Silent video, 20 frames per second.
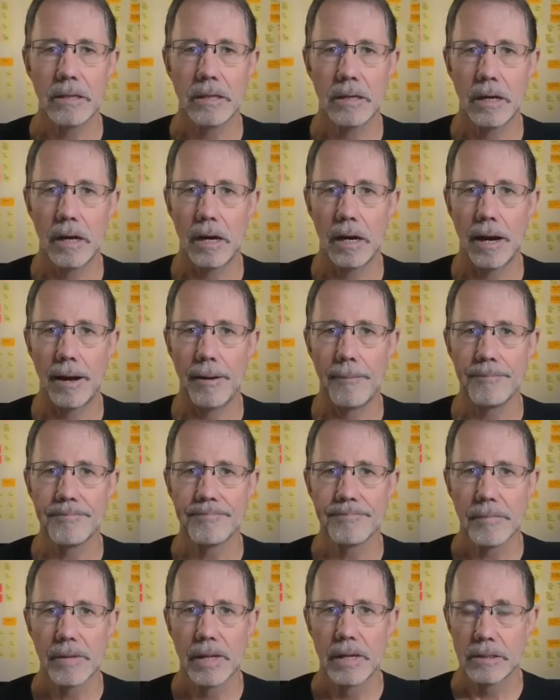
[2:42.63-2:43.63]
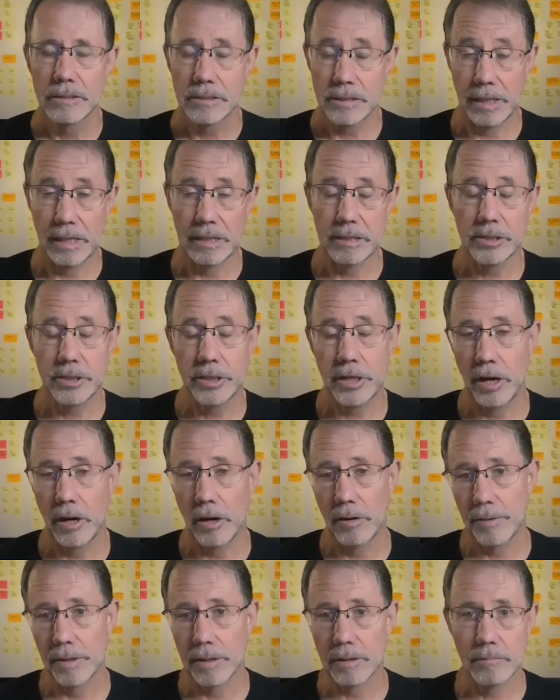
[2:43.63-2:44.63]
It's a nice
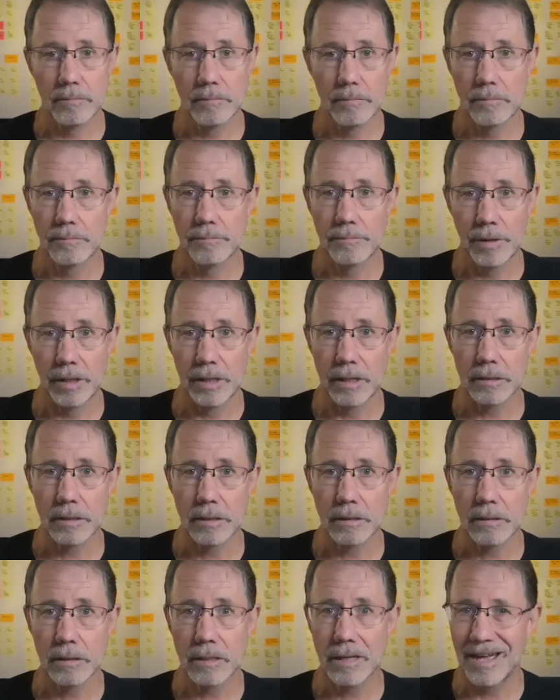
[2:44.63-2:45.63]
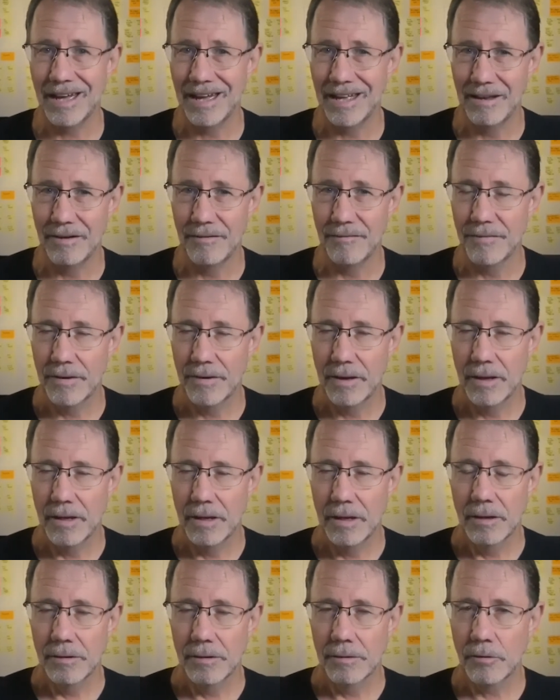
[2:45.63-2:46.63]
chair, but it kind of
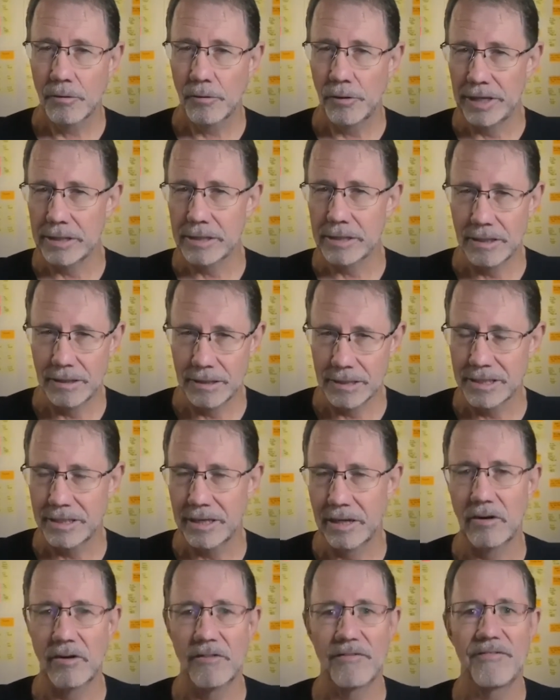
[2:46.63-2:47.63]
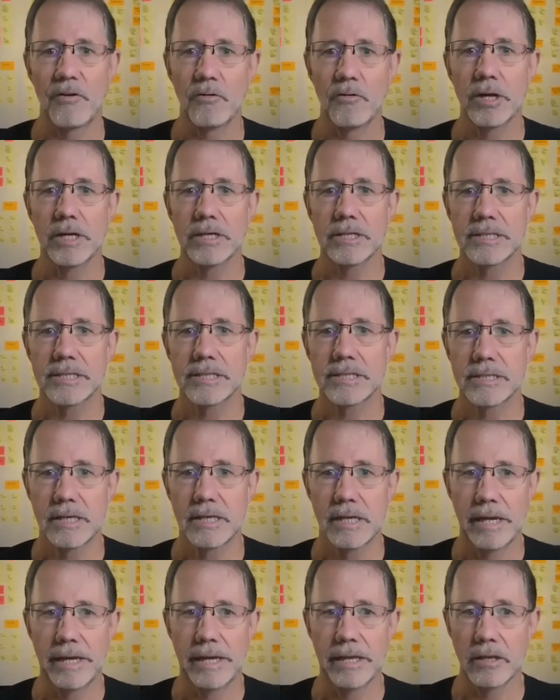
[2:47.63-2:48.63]
creates a center of focus,
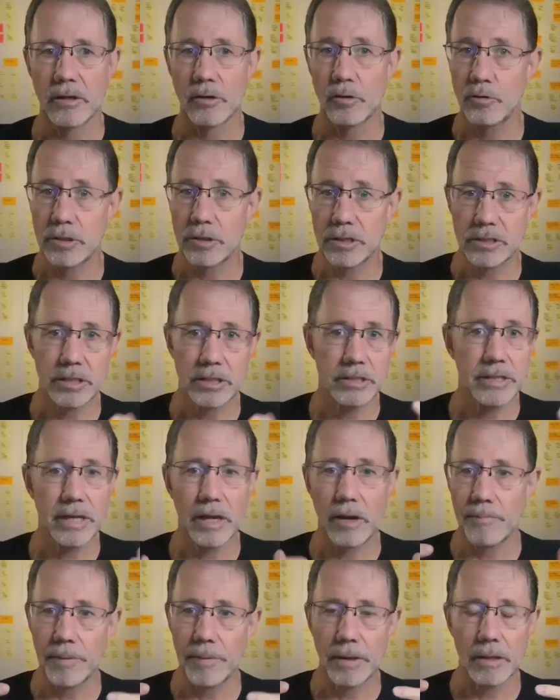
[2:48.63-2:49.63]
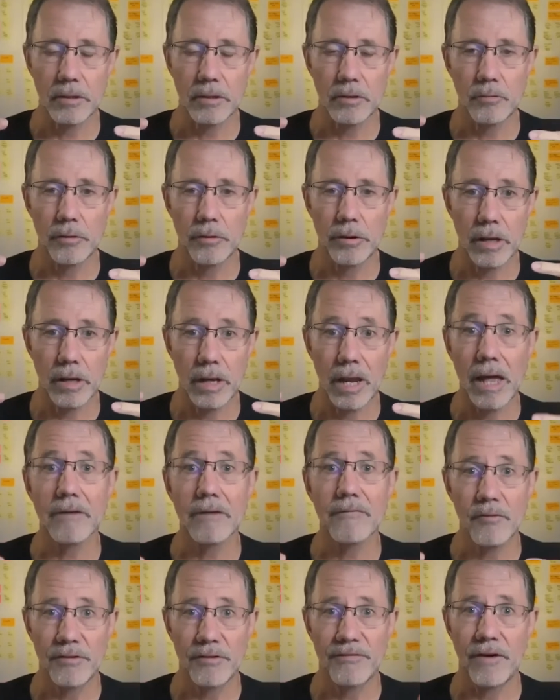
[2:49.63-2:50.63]
and Luke is just helping do a lot
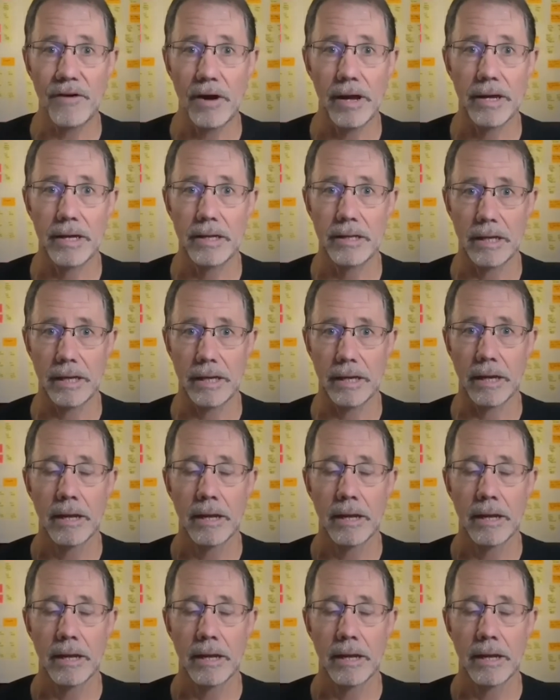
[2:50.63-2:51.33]
of refining.